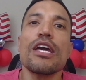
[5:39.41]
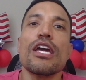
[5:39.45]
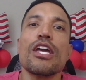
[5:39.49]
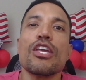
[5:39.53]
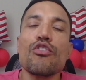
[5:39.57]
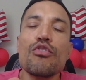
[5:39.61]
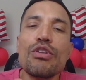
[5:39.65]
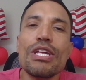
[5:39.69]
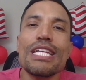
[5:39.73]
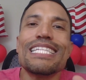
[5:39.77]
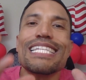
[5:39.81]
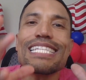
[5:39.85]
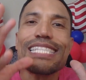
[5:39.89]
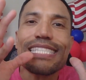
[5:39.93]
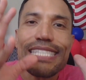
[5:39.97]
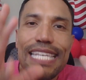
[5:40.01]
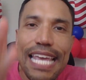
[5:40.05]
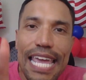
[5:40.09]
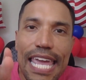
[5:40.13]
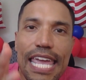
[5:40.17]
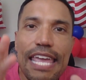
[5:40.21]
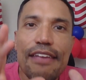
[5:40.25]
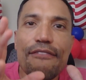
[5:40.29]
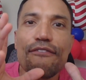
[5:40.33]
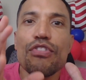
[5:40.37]
you need to
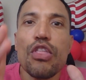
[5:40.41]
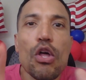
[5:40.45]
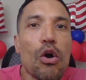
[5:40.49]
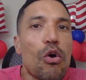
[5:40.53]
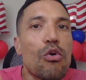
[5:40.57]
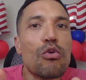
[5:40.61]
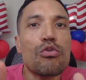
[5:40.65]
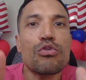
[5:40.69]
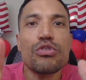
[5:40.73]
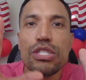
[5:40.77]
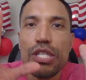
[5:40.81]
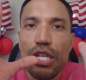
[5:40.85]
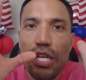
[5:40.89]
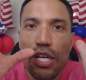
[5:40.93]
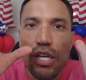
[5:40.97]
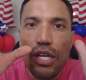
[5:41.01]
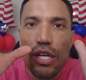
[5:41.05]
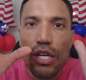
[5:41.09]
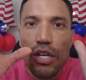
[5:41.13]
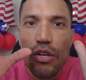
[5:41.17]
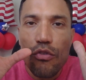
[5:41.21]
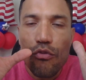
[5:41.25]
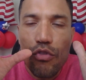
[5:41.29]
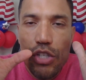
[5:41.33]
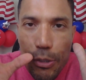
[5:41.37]
save those
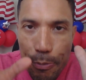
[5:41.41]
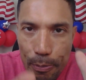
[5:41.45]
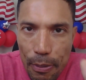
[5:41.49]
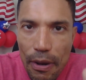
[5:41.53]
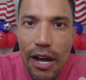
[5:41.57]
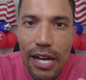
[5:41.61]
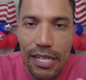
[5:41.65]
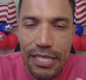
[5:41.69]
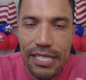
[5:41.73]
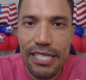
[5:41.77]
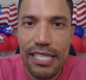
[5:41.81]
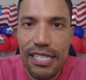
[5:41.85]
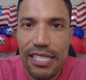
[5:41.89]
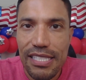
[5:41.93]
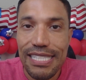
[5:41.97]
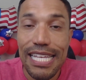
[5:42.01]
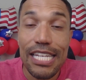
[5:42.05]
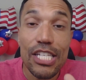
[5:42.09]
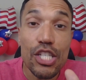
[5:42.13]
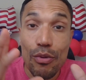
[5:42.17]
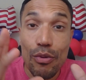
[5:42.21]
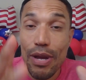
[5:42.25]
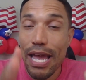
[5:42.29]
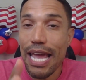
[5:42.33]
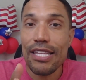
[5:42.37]
responses
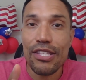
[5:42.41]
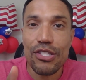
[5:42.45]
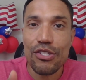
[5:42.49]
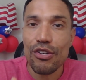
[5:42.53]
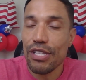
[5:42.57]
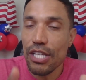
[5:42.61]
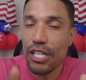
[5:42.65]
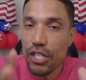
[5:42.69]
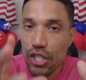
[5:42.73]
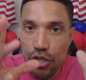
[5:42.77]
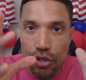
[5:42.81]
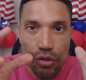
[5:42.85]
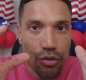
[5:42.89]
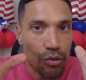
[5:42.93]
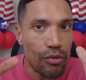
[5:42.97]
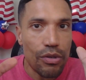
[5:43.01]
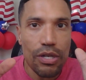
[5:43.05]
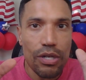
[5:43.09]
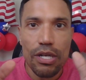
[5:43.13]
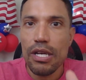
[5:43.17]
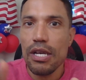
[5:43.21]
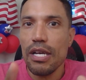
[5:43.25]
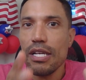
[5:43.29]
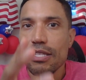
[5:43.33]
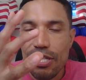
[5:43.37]
that you entered, that you
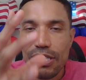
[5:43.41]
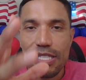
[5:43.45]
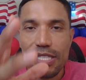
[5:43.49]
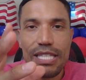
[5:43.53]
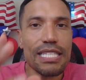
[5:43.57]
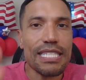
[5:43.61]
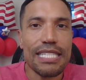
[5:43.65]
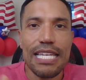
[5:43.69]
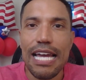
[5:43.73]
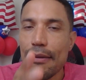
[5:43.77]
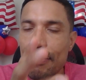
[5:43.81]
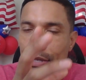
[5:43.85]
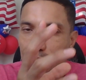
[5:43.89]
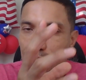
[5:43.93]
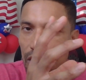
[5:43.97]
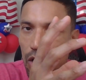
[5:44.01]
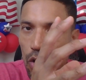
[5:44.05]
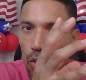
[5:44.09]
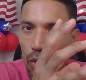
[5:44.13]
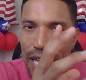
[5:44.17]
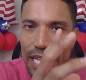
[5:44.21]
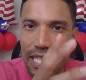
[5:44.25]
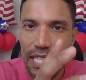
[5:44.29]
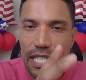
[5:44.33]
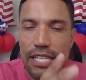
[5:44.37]
took the time to
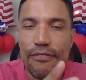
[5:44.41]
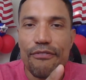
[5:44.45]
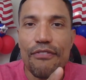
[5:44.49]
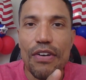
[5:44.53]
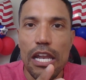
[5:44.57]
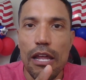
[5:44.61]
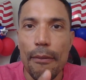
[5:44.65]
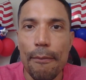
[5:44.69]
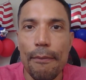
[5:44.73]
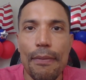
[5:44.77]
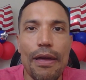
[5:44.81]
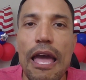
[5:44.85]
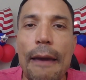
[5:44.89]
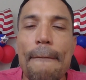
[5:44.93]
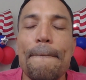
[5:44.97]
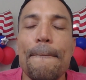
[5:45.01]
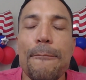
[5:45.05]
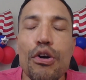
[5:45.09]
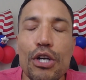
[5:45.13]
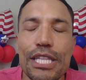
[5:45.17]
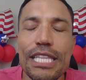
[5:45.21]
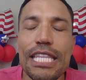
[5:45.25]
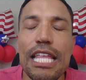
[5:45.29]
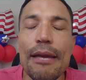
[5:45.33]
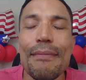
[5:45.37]
go ahead and develop and
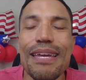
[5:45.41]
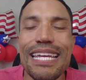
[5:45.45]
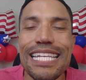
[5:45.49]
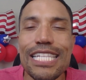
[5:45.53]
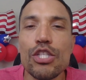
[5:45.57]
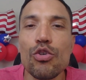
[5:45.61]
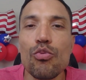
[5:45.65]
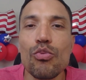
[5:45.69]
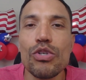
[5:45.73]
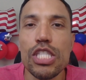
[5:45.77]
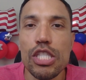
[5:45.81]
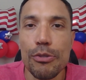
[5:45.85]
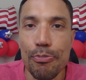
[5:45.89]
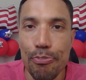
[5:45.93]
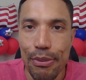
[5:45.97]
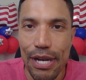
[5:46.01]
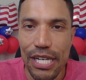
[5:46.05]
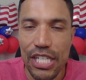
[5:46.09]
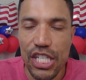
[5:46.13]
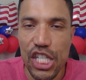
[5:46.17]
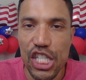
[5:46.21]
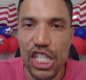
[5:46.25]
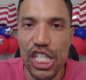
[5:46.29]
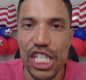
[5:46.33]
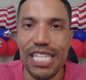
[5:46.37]
put them into a
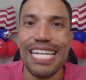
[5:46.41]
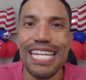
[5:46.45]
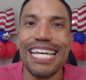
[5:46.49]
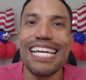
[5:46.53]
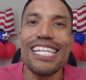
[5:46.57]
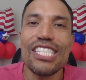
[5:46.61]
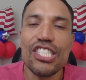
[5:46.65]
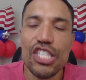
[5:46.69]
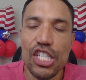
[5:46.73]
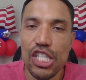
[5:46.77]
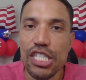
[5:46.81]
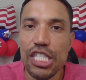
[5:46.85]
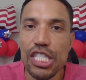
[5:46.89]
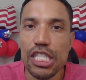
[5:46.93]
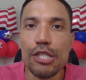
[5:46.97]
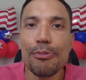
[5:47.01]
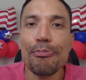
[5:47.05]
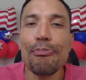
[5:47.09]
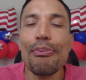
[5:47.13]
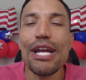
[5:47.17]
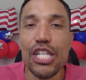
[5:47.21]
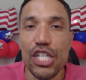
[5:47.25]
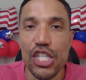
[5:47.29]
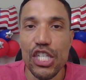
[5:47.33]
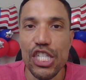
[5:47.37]
spreadsheet, such as the
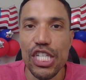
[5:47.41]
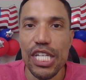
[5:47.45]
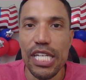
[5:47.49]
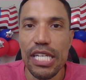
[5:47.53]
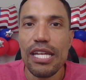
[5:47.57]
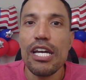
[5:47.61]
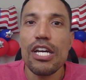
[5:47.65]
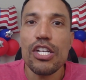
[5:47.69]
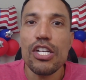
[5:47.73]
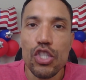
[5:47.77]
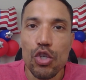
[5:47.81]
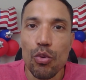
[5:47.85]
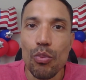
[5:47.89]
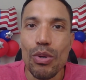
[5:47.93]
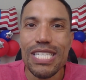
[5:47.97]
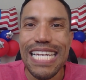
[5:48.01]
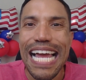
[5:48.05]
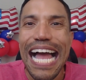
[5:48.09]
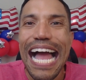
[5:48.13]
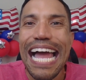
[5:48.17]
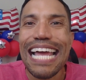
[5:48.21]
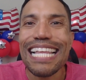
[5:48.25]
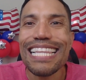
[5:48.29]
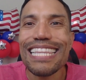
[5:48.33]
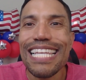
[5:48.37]
spreadsheet to which
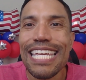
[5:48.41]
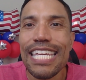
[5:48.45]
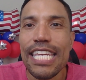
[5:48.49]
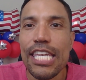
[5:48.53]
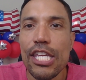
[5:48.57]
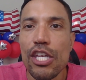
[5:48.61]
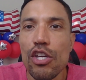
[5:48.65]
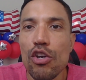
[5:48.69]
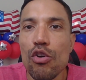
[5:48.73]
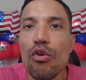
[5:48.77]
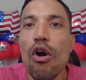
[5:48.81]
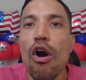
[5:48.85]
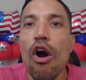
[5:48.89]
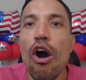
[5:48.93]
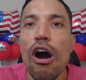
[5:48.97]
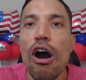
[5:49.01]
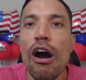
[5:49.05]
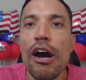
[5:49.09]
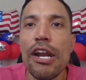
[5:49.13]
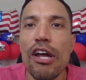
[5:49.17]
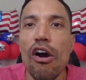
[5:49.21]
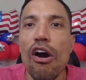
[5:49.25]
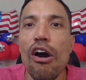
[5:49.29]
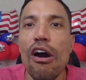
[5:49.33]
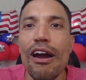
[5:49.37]
I link you
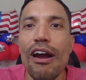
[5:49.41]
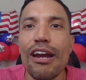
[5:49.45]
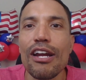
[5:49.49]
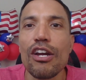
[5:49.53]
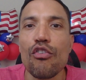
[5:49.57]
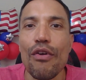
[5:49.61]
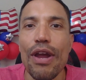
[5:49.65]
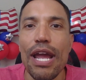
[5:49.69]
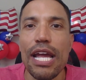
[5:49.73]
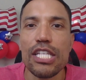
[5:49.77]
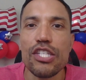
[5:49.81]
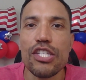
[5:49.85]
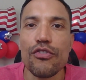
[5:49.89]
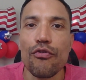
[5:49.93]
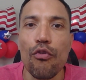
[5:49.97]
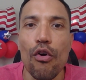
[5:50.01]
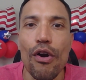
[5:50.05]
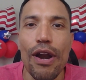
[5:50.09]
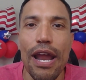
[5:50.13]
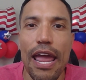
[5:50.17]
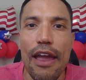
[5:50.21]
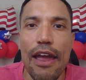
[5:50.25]
on our Grants for